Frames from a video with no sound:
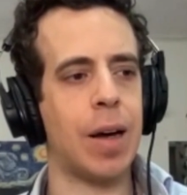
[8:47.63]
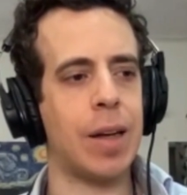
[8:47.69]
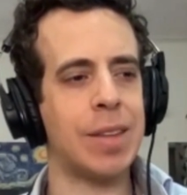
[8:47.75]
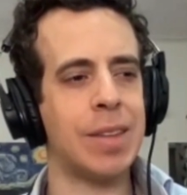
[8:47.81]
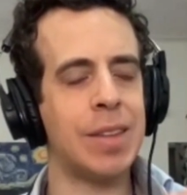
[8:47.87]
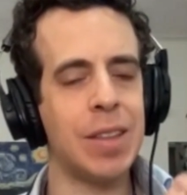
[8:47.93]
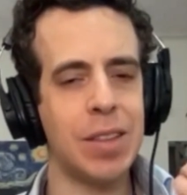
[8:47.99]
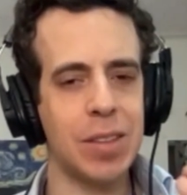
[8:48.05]

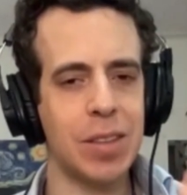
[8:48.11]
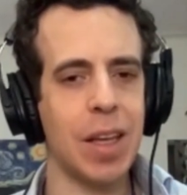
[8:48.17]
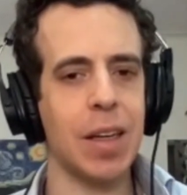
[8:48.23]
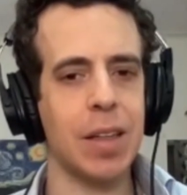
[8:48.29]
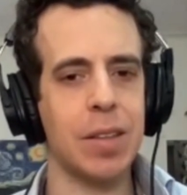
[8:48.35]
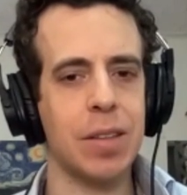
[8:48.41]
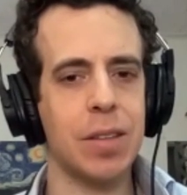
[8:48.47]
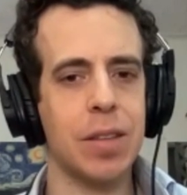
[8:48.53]

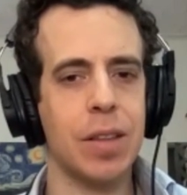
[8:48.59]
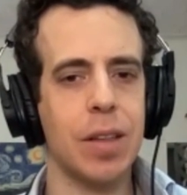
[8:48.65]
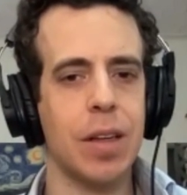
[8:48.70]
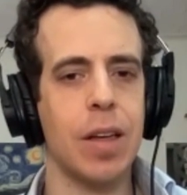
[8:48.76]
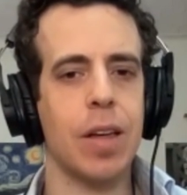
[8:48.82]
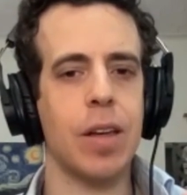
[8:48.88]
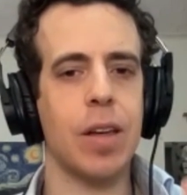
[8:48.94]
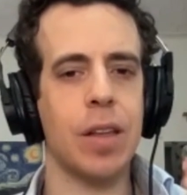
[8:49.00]
distinct.
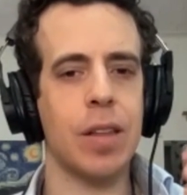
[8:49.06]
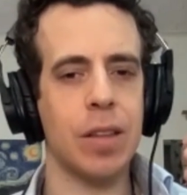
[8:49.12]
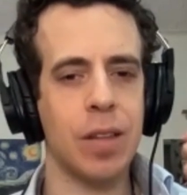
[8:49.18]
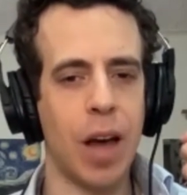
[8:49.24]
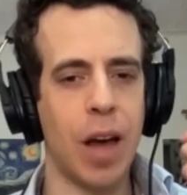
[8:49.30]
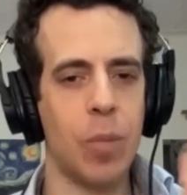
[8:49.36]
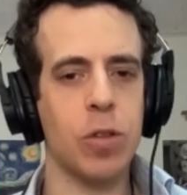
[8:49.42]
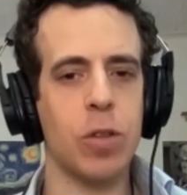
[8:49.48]
It
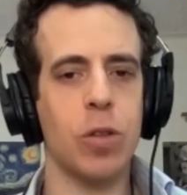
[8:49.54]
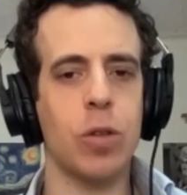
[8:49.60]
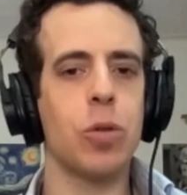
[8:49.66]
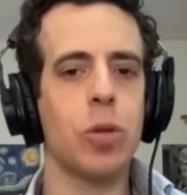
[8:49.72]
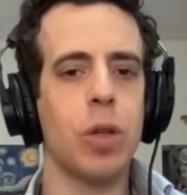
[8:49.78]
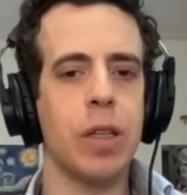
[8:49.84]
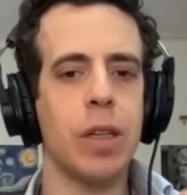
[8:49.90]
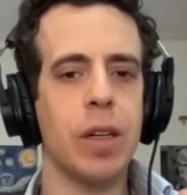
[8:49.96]
is
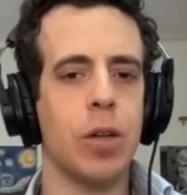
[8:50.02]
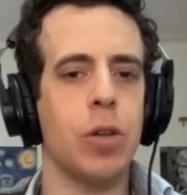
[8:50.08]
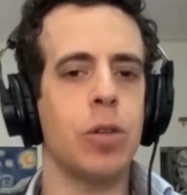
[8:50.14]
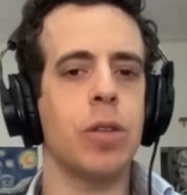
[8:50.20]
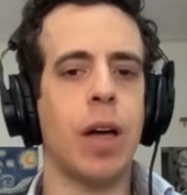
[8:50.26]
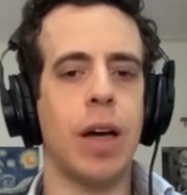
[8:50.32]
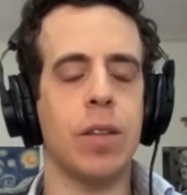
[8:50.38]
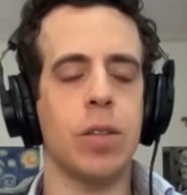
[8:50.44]
absolutely
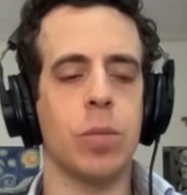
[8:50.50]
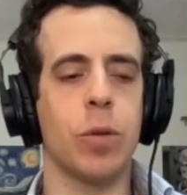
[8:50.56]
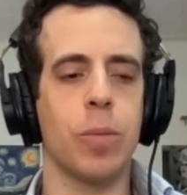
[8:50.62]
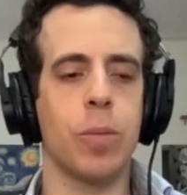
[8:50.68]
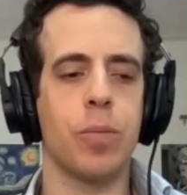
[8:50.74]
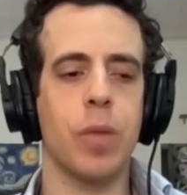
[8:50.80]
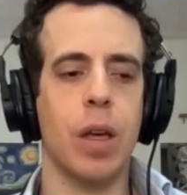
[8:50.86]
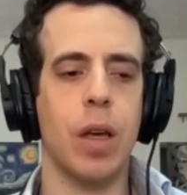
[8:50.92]
recognizable.